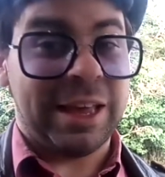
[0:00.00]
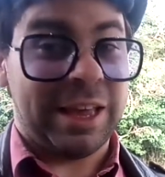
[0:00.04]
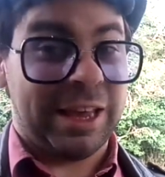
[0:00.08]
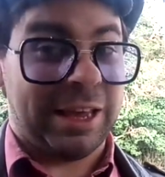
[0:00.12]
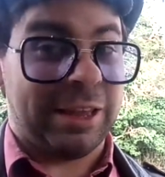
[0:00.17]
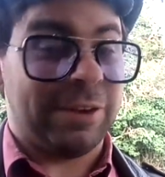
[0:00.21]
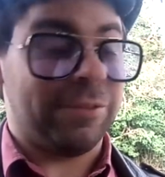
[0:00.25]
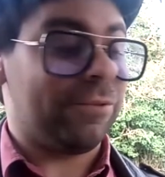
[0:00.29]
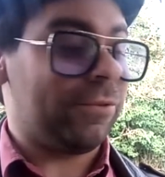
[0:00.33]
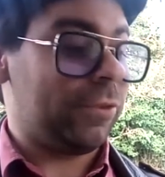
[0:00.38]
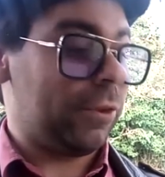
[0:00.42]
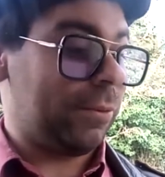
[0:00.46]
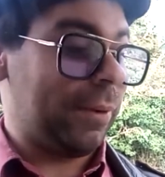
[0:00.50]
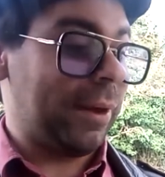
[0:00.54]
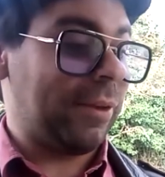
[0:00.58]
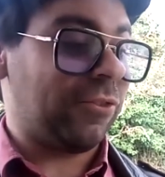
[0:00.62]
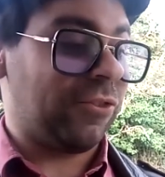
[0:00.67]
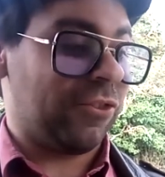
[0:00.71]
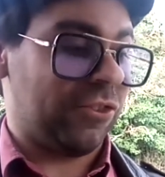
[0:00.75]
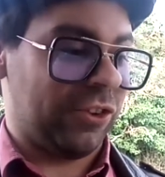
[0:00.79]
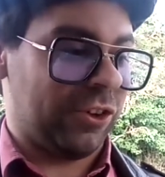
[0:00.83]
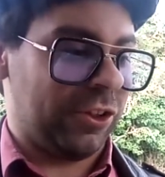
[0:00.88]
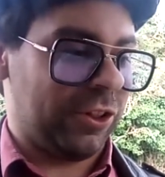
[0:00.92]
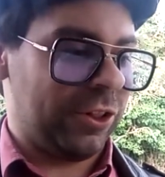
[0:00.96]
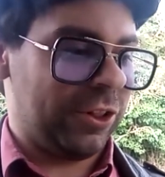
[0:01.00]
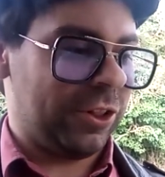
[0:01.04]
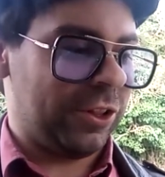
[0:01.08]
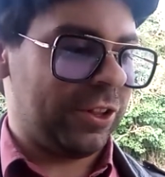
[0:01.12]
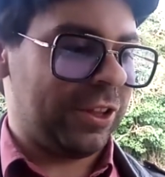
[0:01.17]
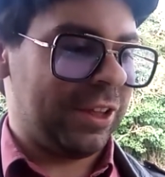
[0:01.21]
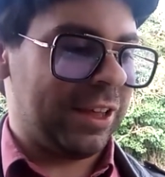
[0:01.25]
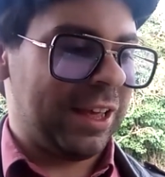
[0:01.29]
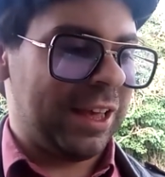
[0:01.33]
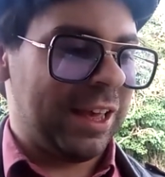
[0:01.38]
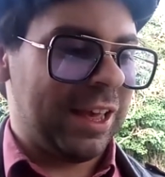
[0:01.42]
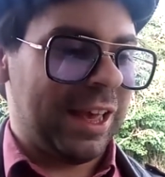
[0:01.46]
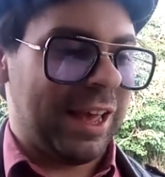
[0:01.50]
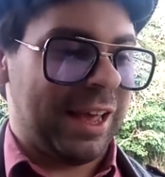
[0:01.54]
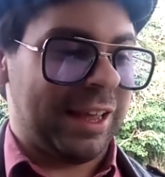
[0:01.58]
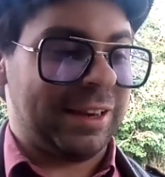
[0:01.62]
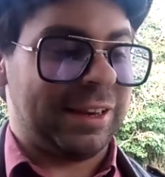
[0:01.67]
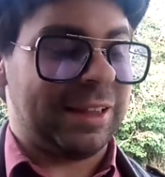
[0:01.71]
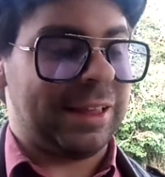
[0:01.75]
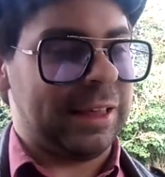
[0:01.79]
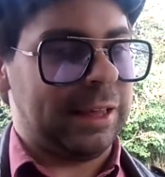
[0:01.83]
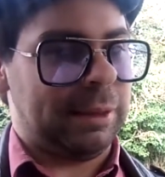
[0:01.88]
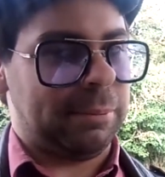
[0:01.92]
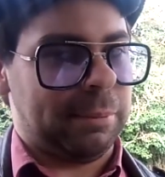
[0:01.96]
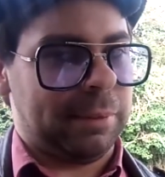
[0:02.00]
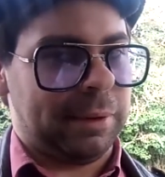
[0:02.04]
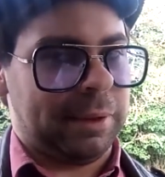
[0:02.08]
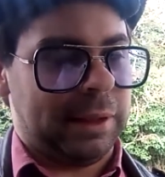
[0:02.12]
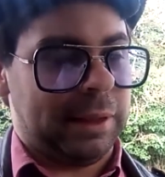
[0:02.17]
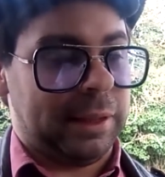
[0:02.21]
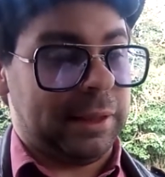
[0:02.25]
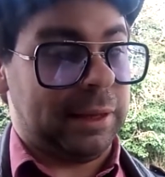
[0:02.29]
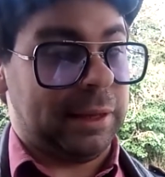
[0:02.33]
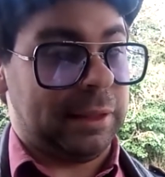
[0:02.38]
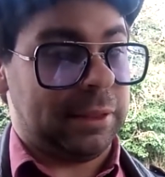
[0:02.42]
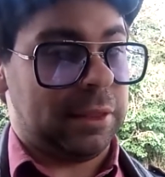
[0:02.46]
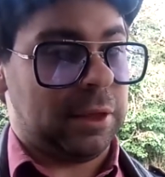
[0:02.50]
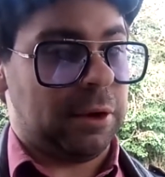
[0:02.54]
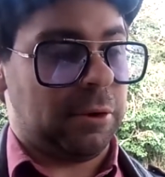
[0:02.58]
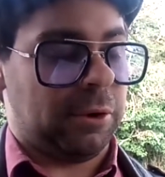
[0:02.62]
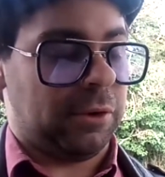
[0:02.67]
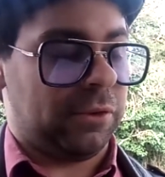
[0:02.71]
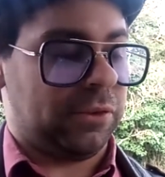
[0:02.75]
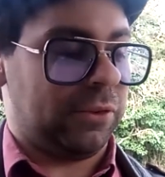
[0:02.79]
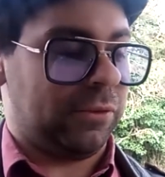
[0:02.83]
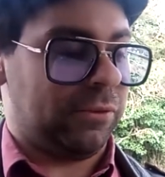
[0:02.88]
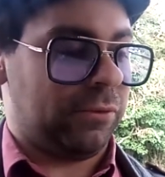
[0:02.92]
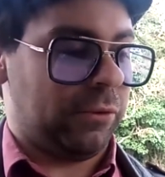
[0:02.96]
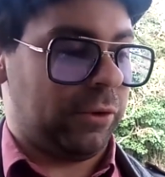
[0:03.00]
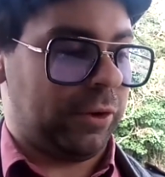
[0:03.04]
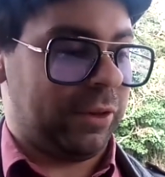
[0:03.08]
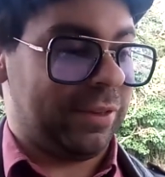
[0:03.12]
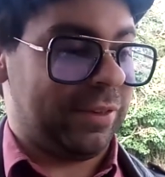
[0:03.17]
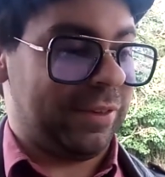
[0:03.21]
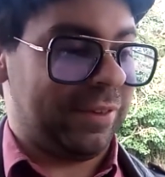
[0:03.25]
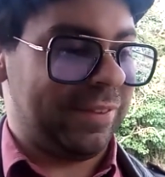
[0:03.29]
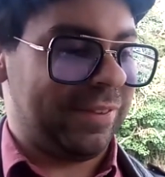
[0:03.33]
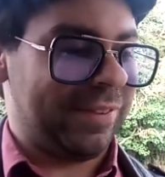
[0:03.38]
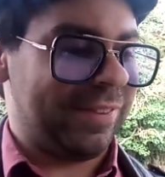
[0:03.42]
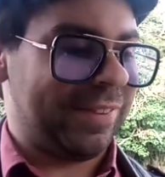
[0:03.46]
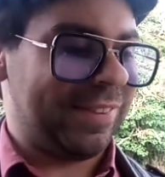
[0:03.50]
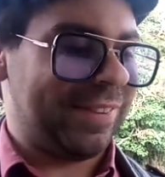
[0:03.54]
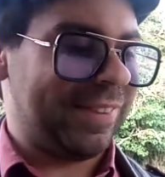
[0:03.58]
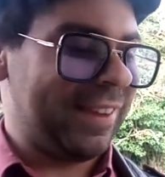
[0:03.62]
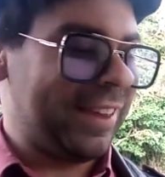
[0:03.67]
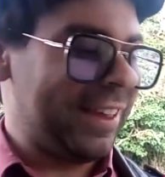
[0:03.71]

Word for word: influential, and seemingly authoritative voices